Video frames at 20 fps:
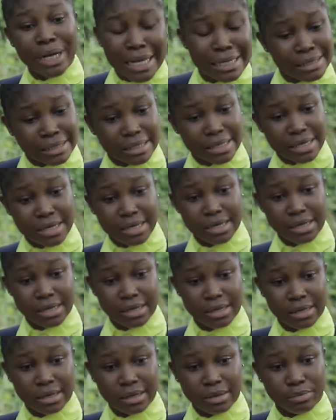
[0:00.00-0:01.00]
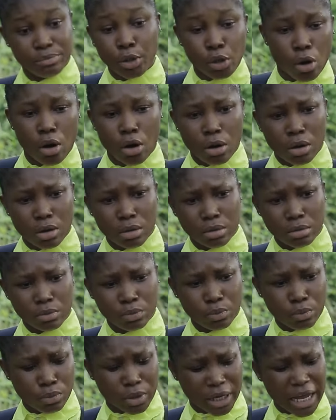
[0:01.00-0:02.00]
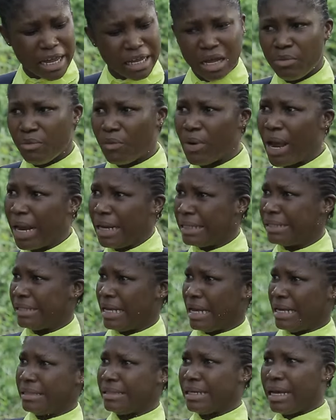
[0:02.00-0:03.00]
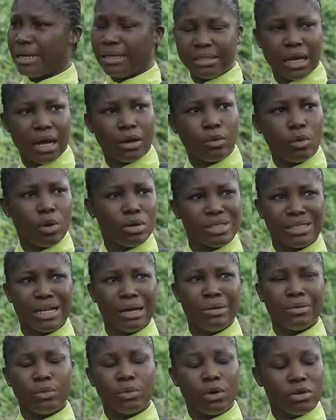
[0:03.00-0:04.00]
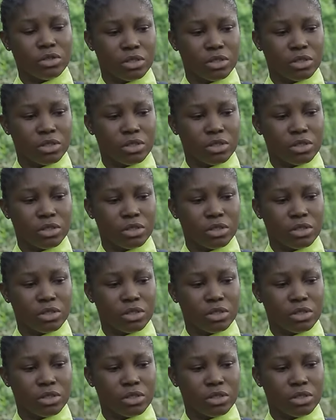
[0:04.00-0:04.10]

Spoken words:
Lizzie. Biko. Can't give you Eliza. What's that?